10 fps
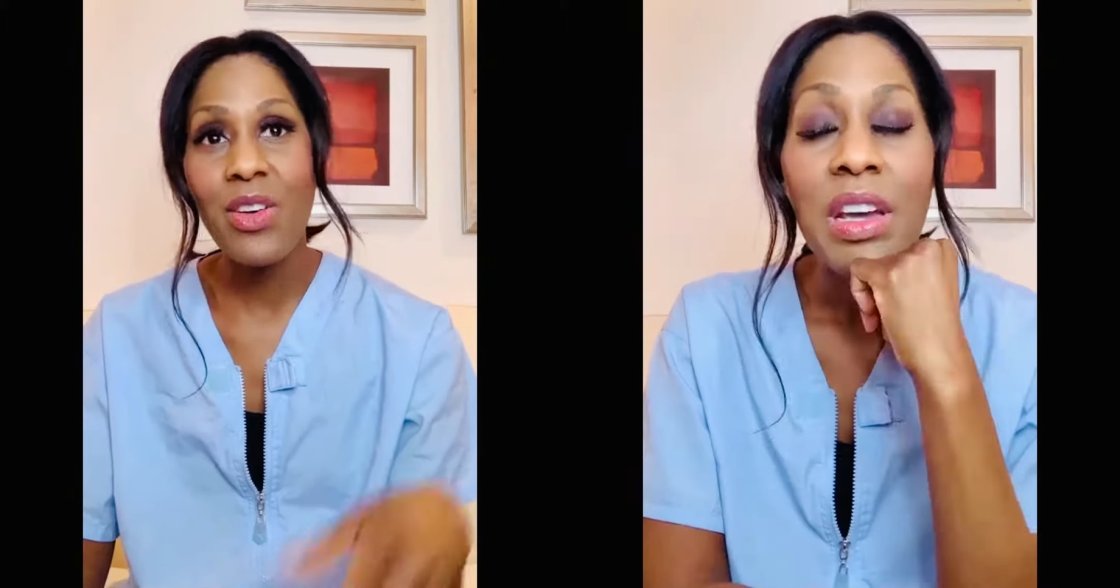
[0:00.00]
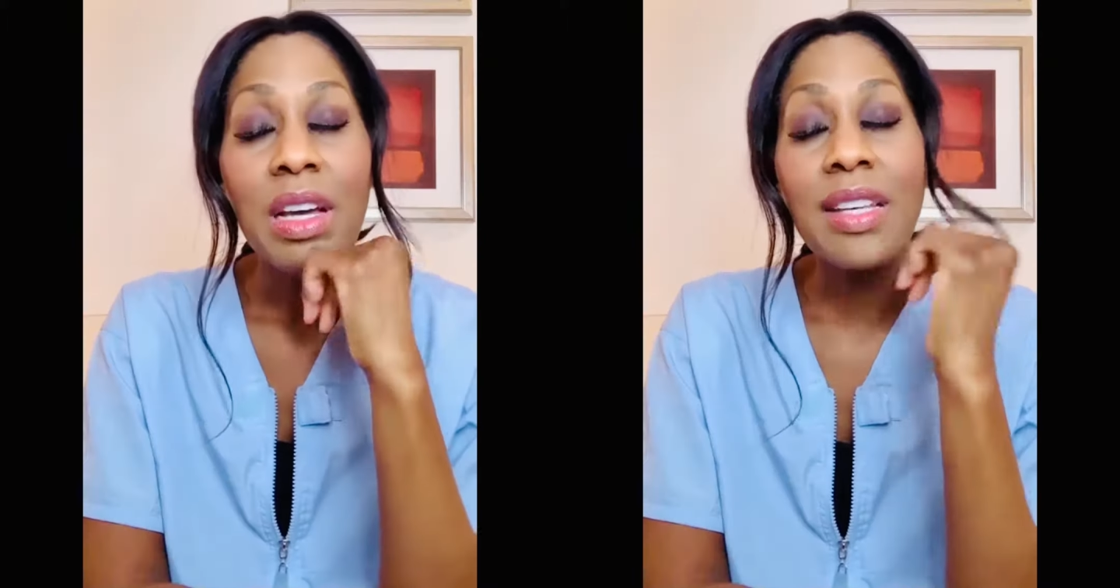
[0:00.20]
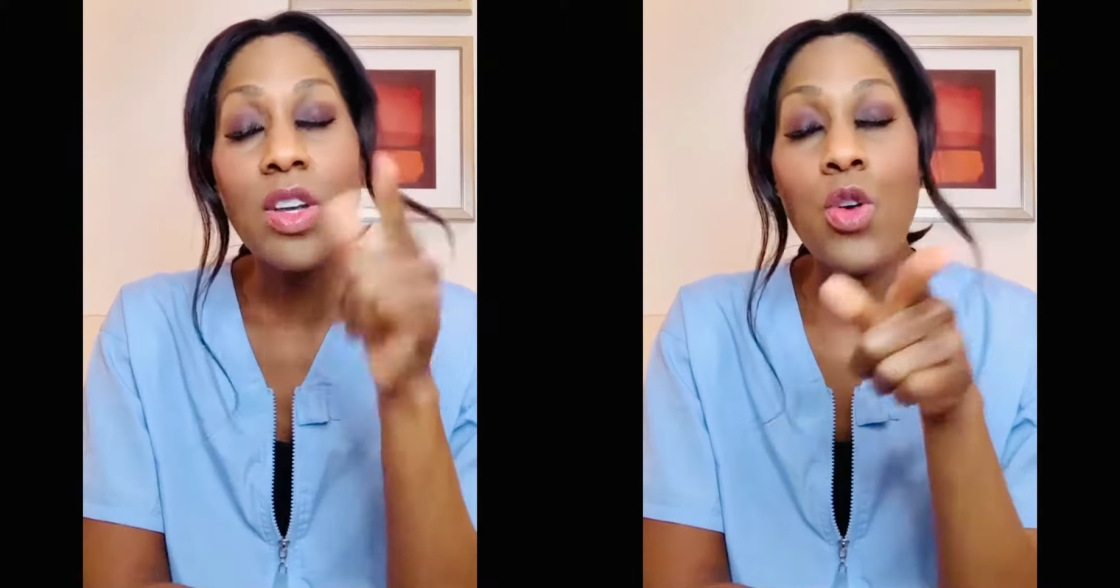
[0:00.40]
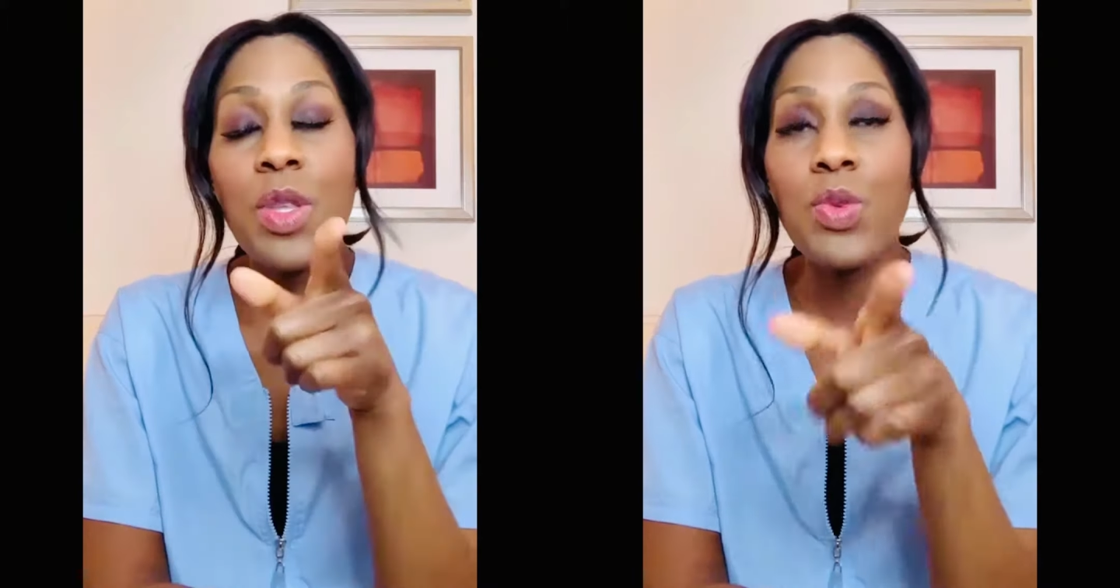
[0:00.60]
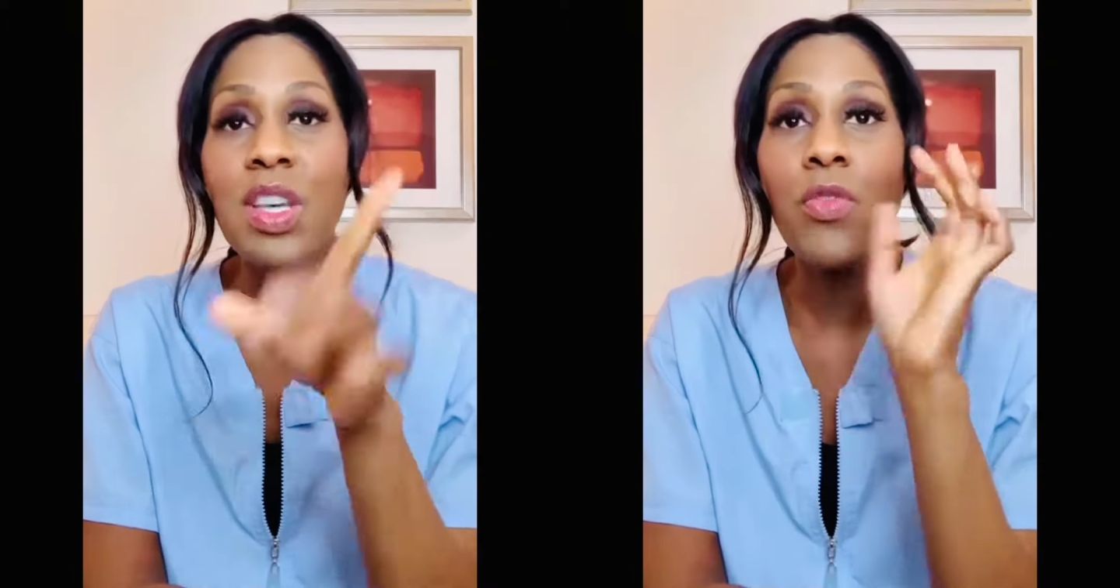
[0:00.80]
Guys, I hope this
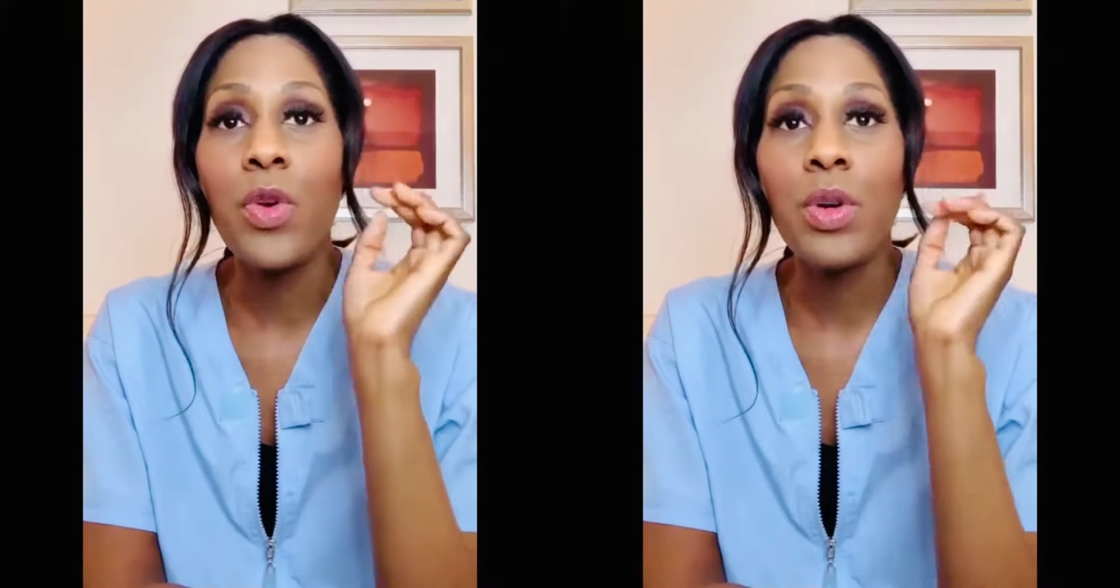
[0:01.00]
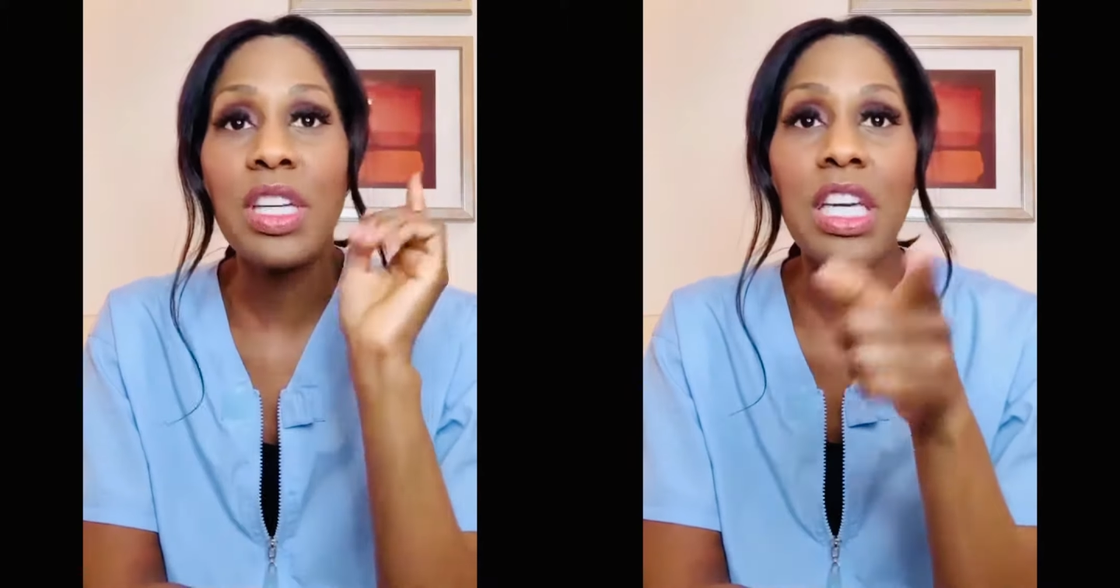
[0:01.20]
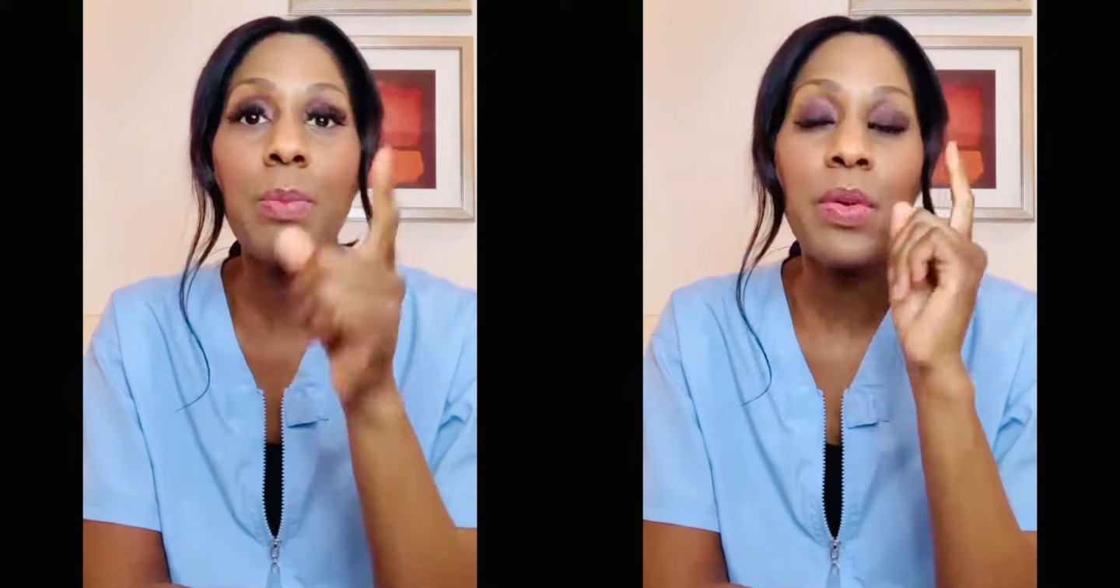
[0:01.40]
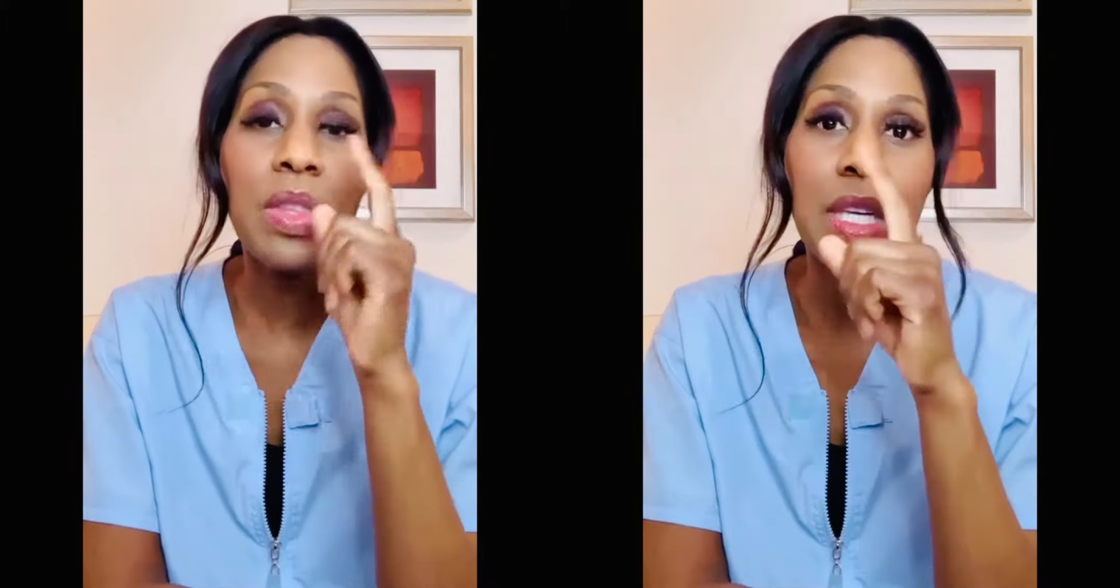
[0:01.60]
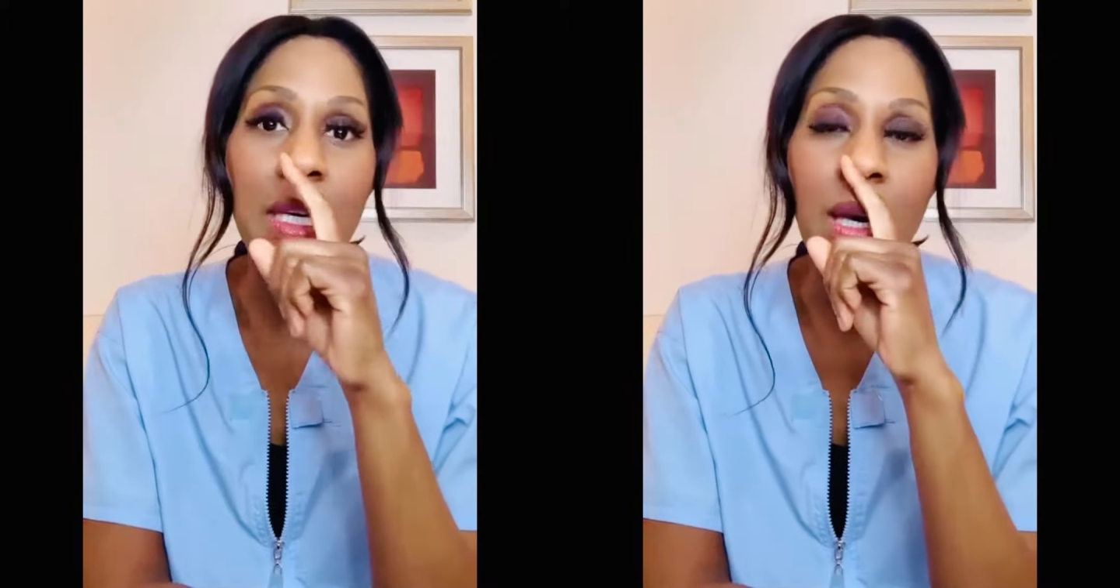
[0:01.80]
was helpful. Keep
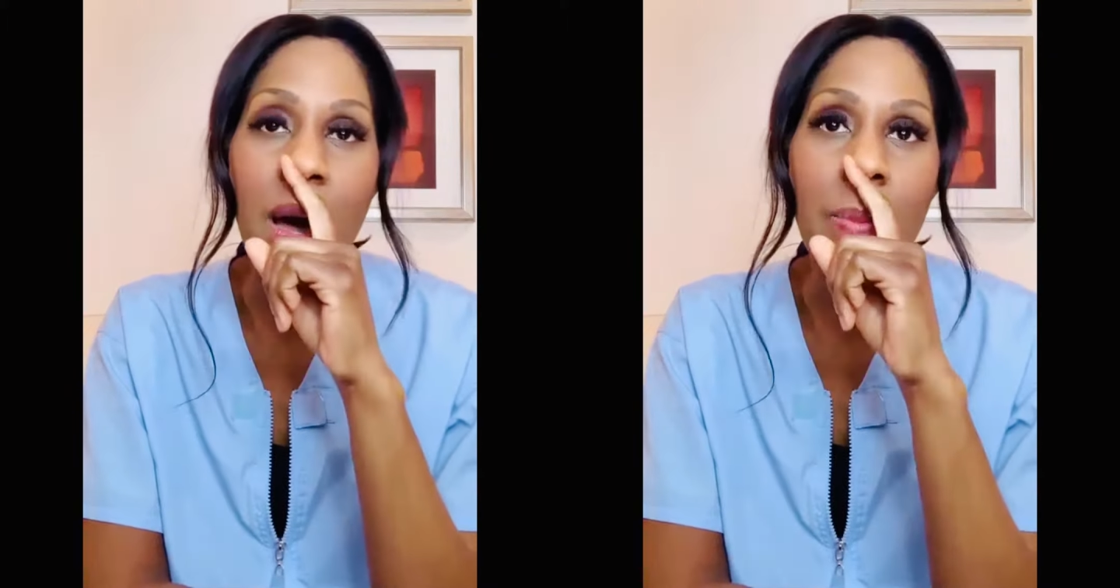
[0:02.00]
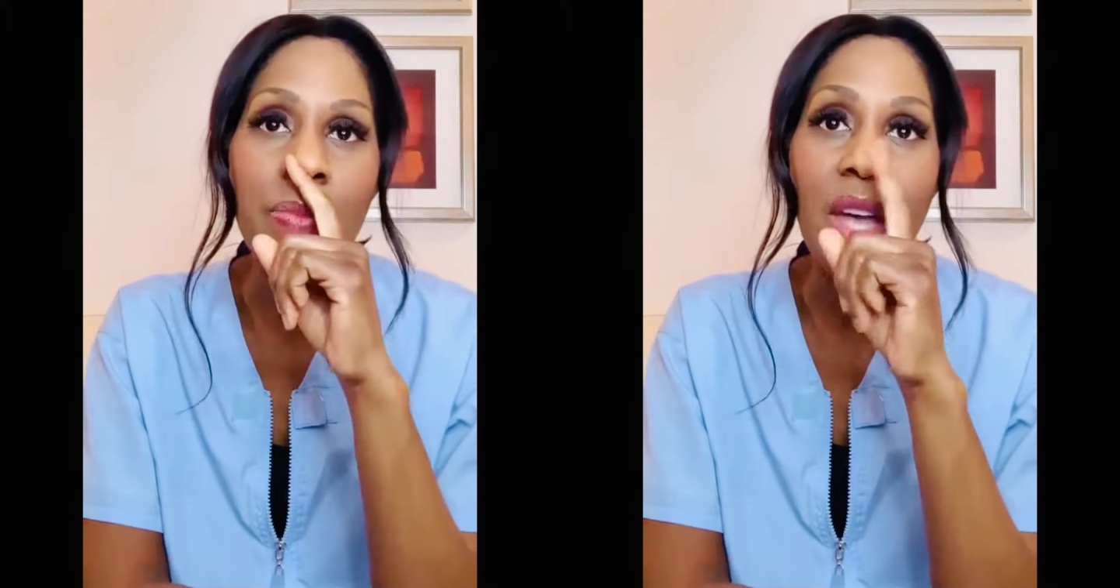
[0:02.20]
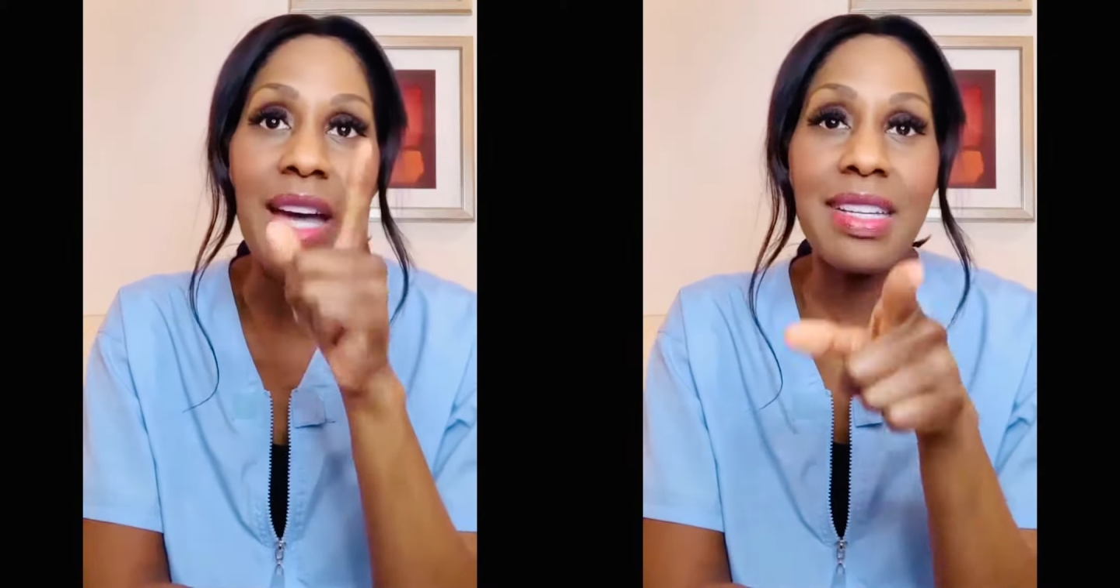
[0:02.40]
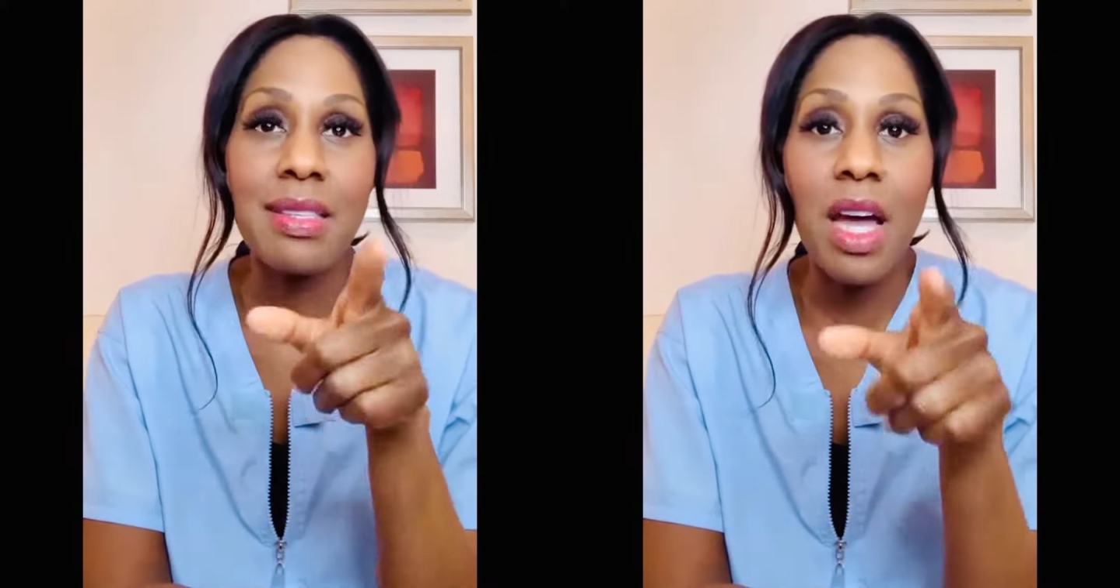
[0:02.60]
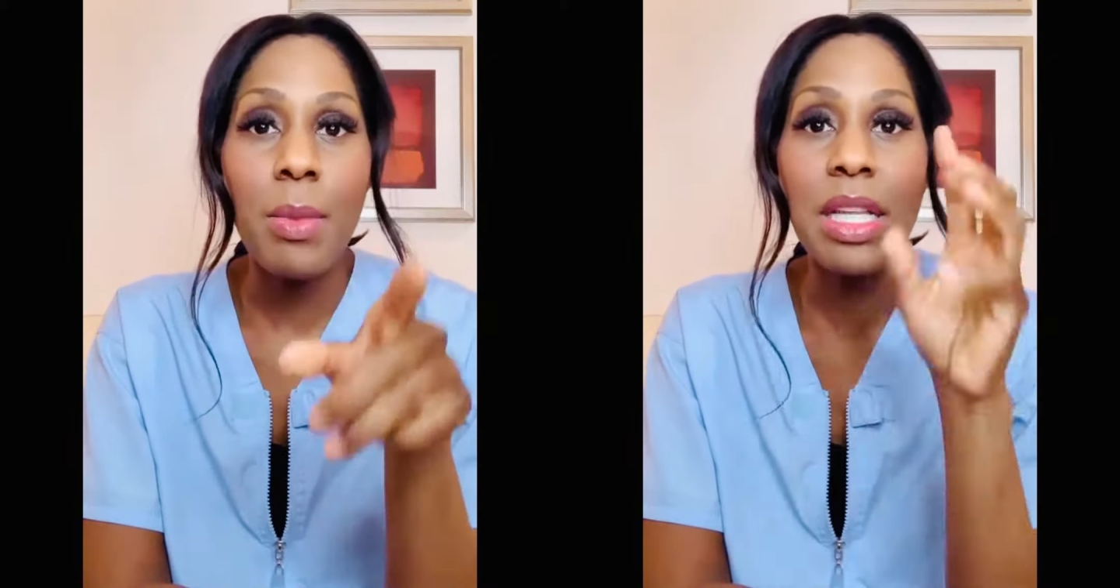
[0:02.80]
the um, ideas coming.